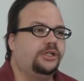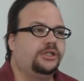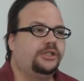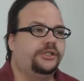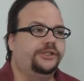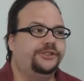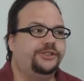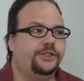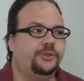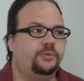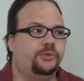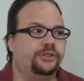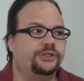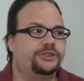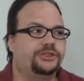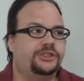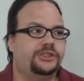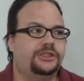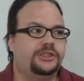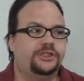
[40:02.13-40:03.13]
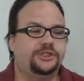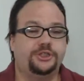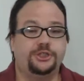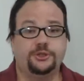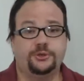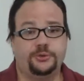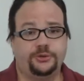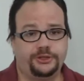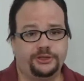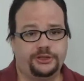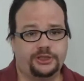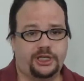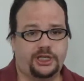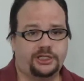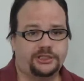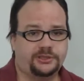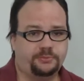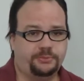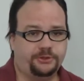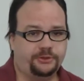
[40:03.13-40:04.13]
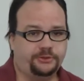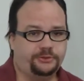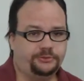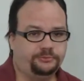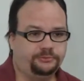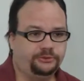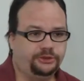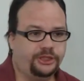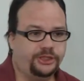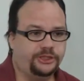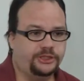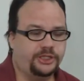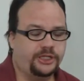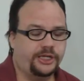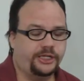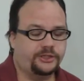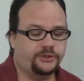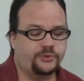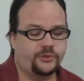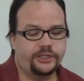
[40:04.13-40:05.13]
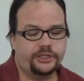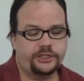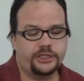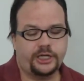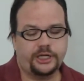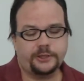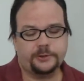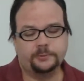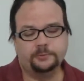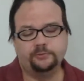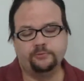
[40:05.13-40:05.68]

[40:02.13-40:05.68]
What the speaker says: because she works at the Children's Hospital. She's an X-ray tech,